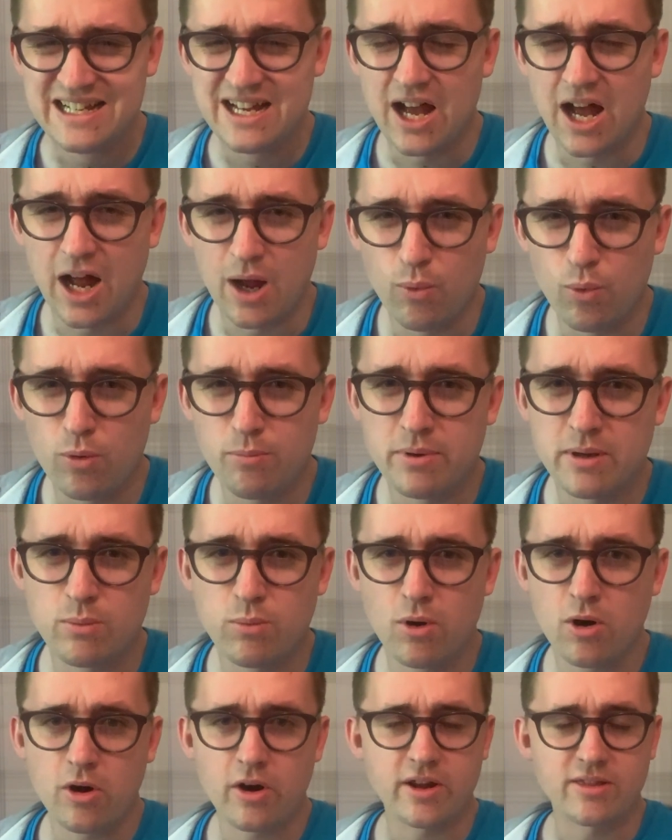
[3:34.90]
I would be
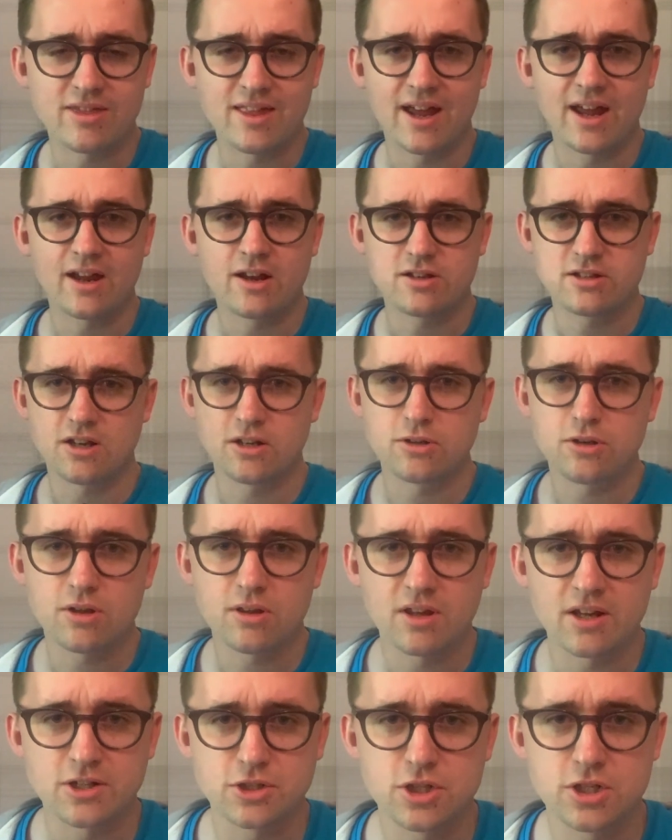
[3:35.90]
worried there, because I do
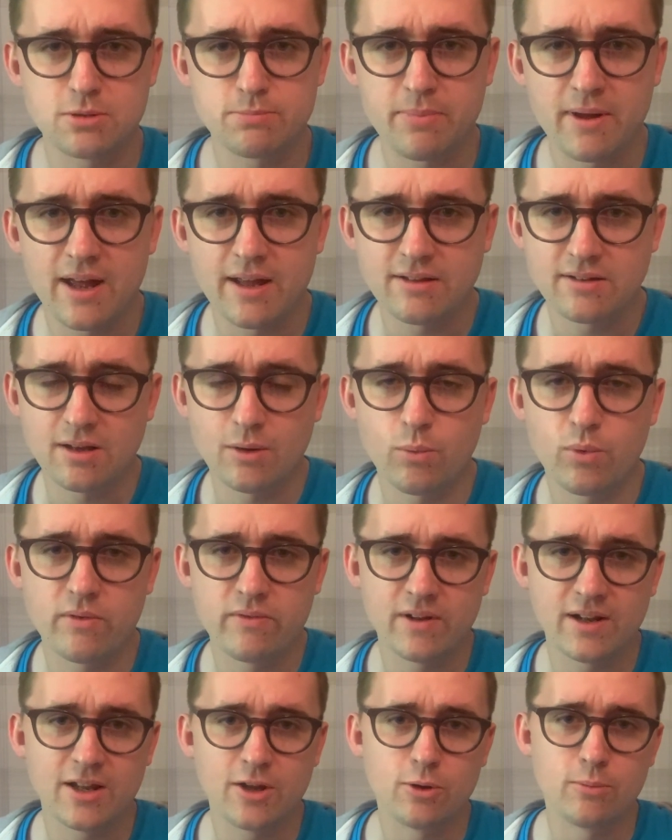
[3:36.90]
think she's better with
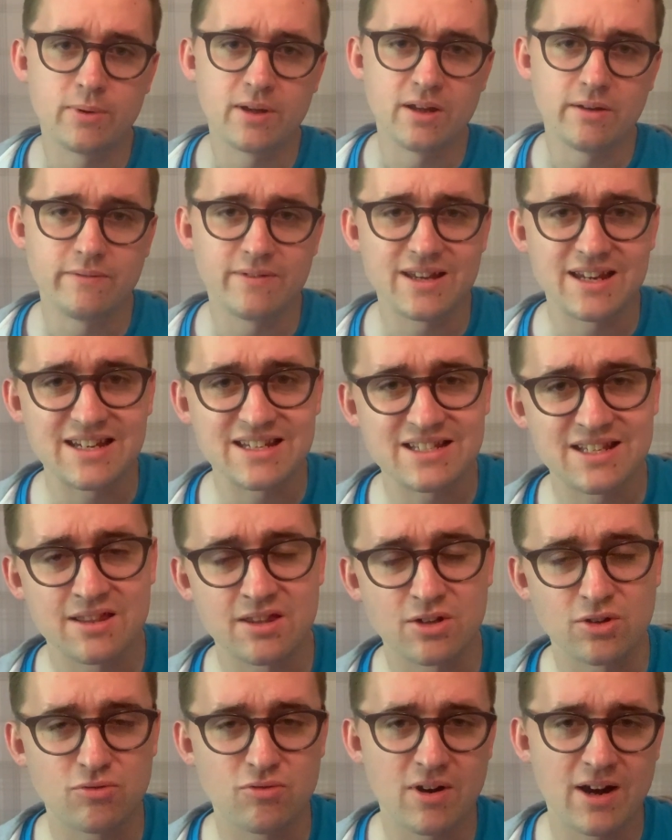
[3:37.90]
a little bit of ease in
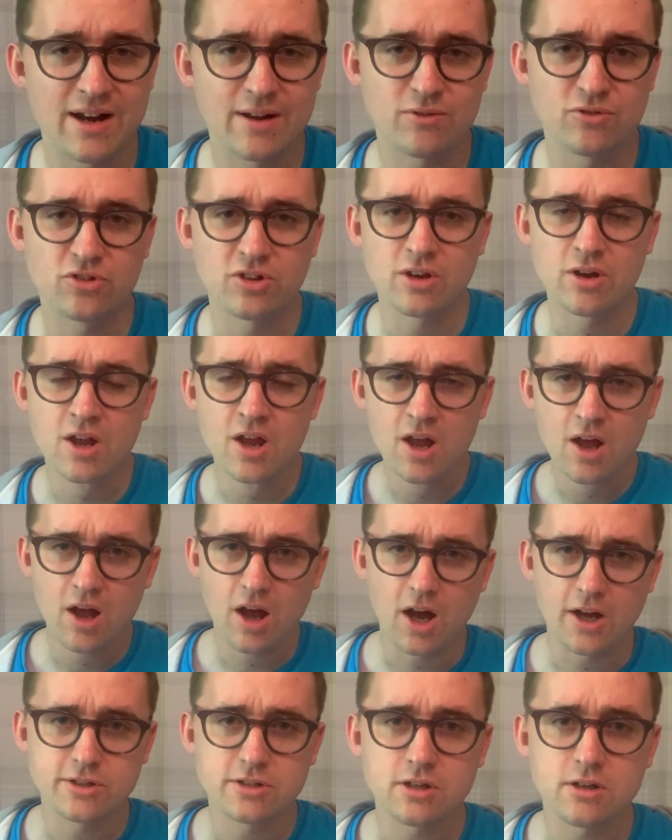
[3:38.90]
the ground. So
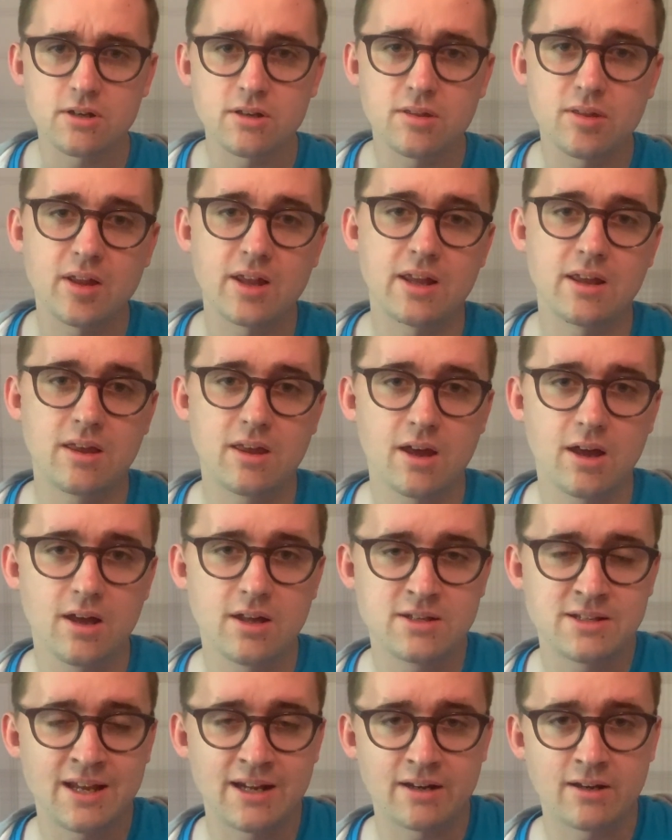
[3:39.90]
I do think
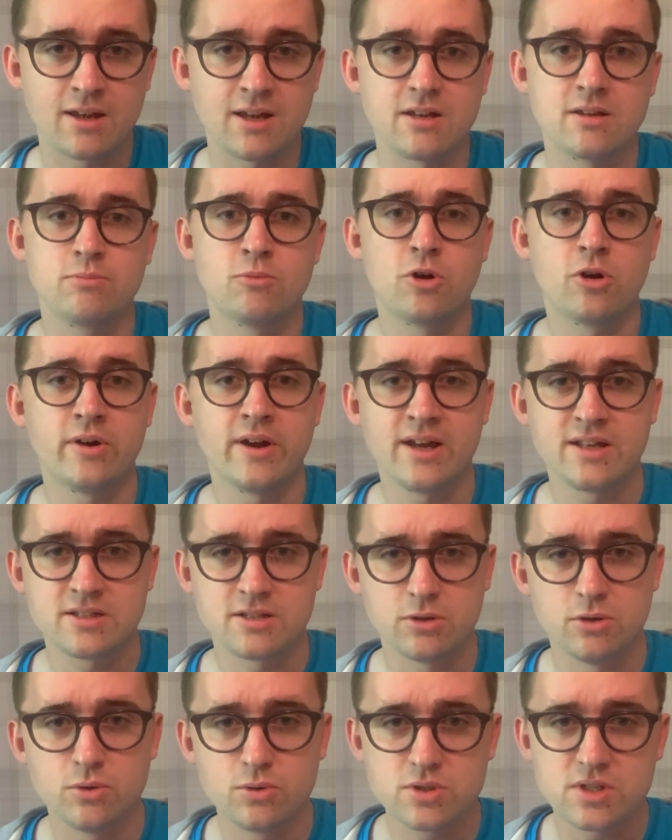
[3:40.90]
Technique tomorrow has
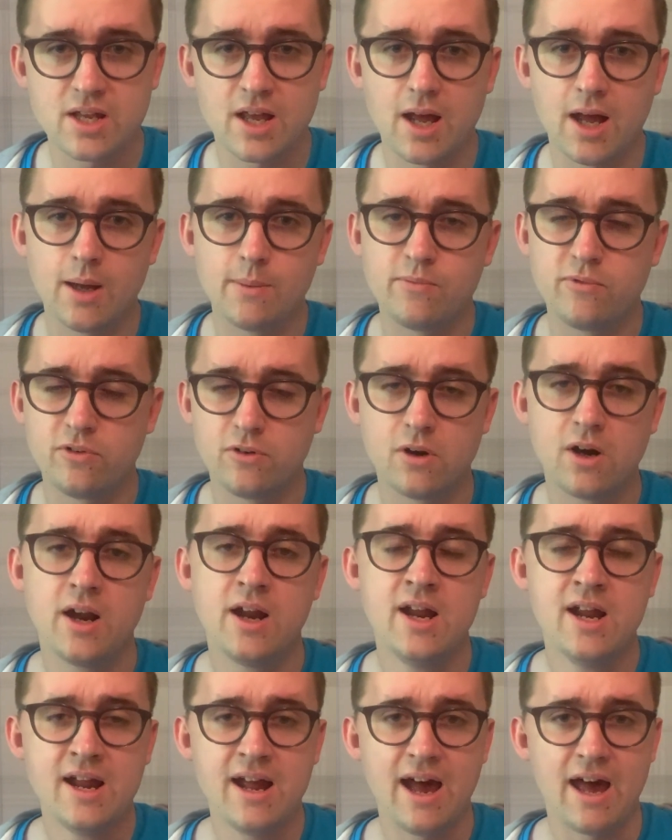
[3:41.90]
it all set up for her.
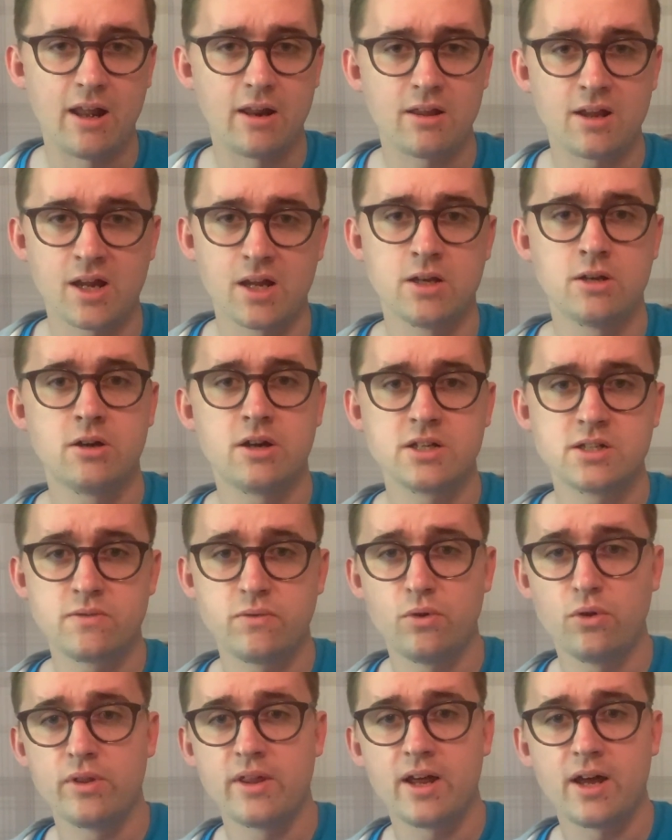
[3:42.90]
And I think at
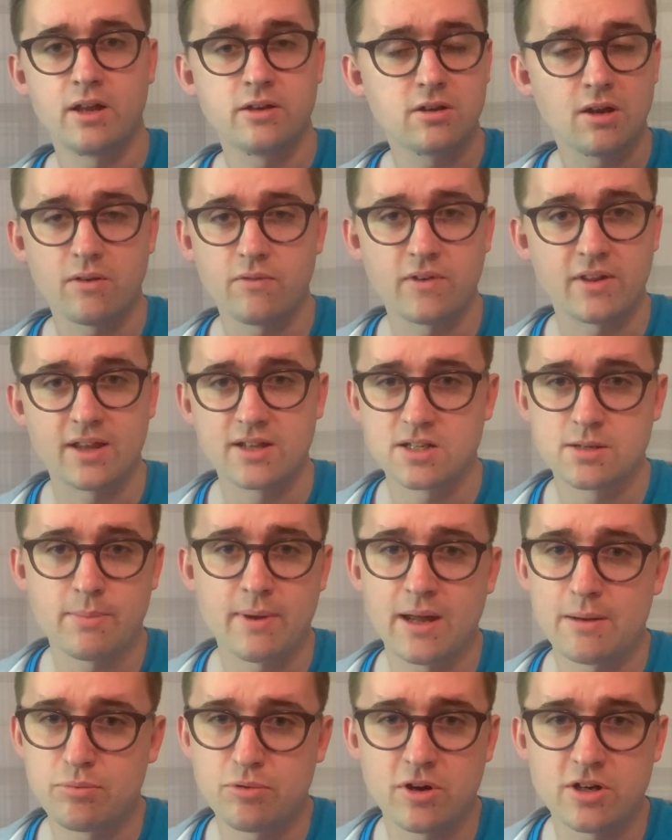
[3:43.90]
9-4 there, I don't think that's a
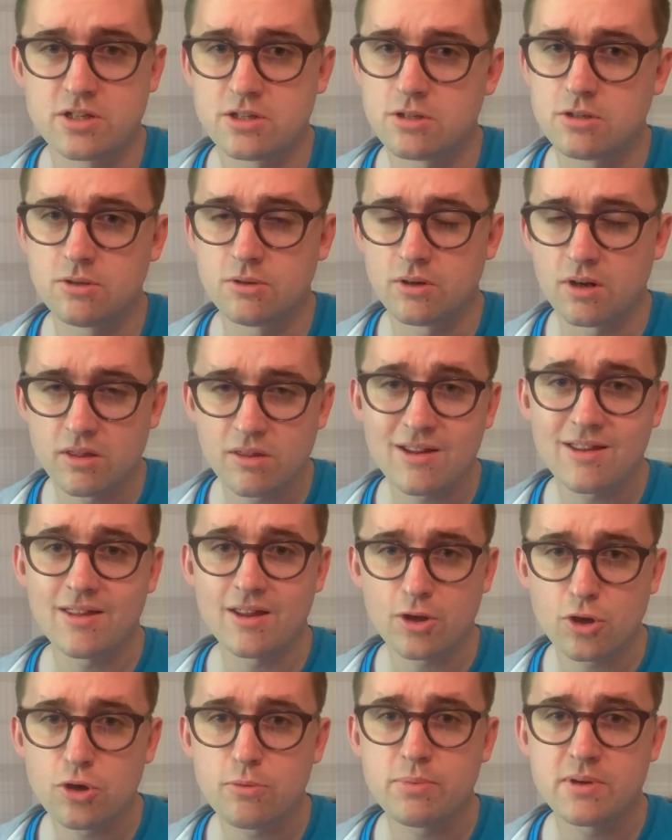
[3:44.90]
bad price at all. And I think
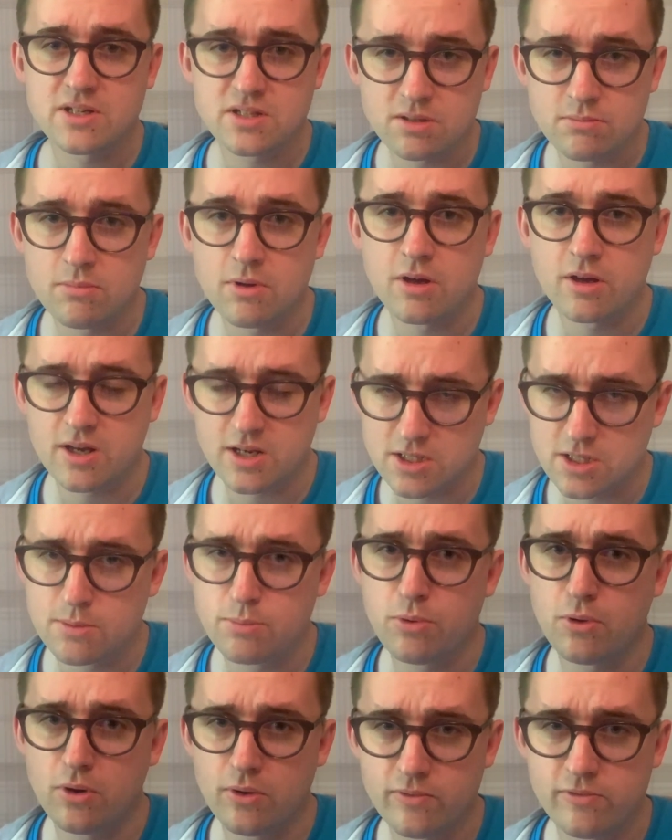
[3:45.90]
there could be some market
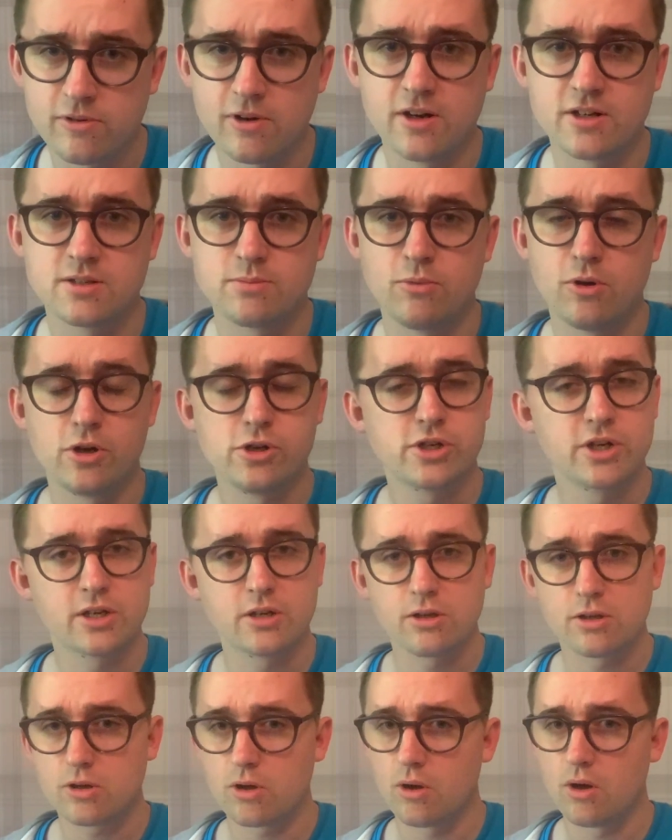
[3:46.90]
support for her tomorrow. She
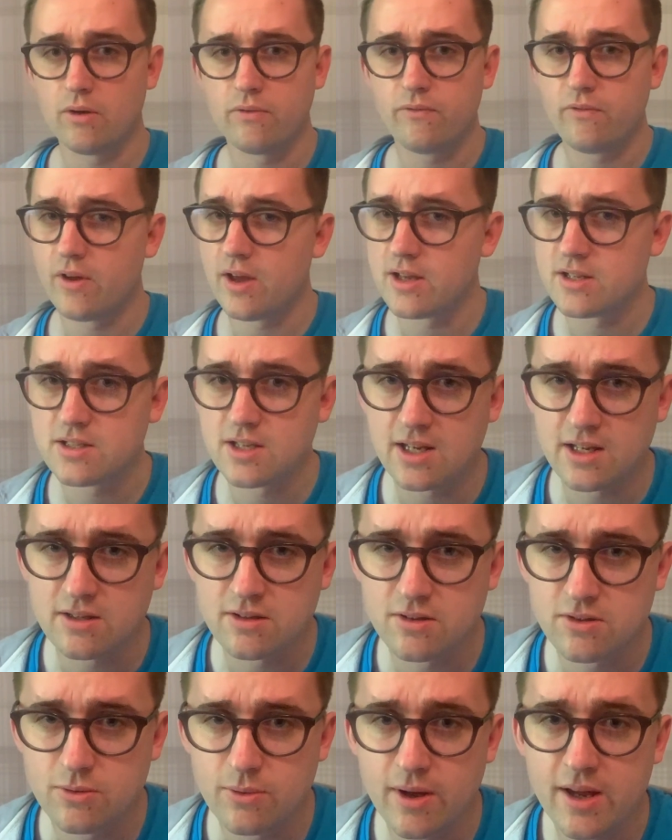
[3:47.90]
could go off
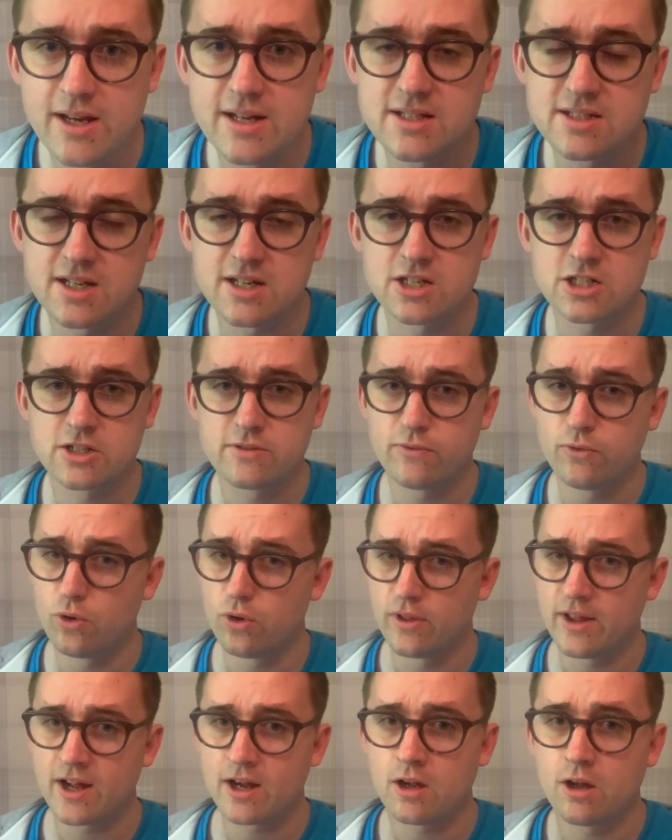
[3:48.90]
13-8,
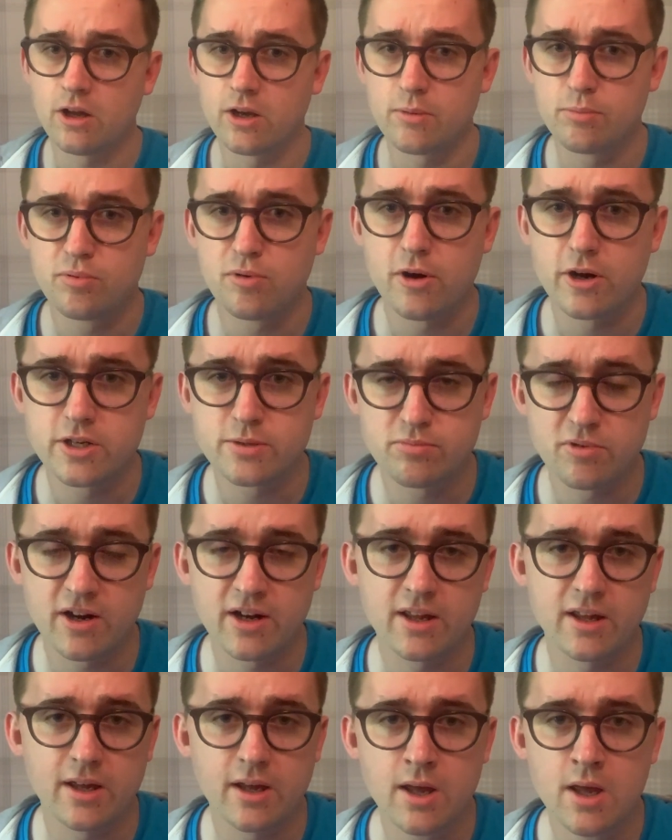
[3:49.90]
6-4, that kind of price
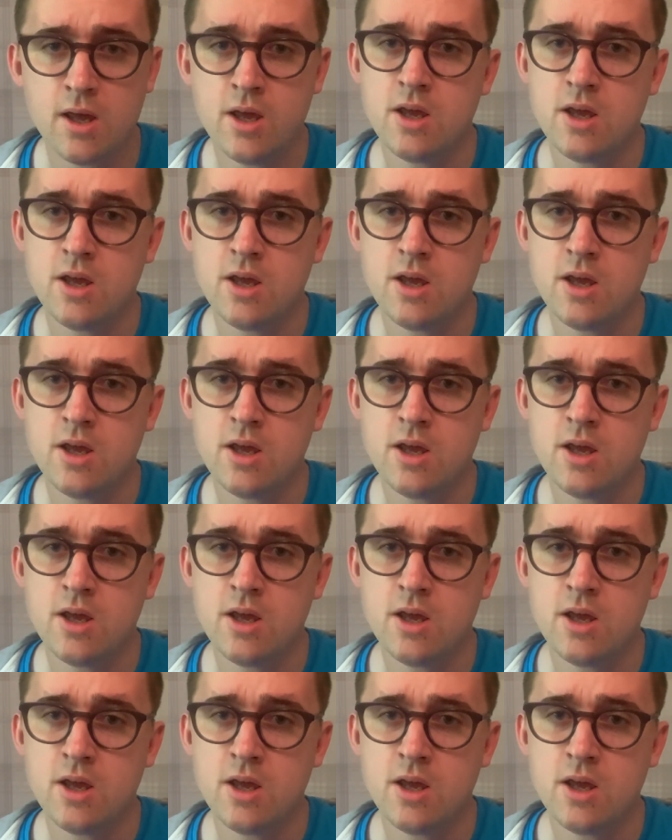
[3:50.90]
bracket.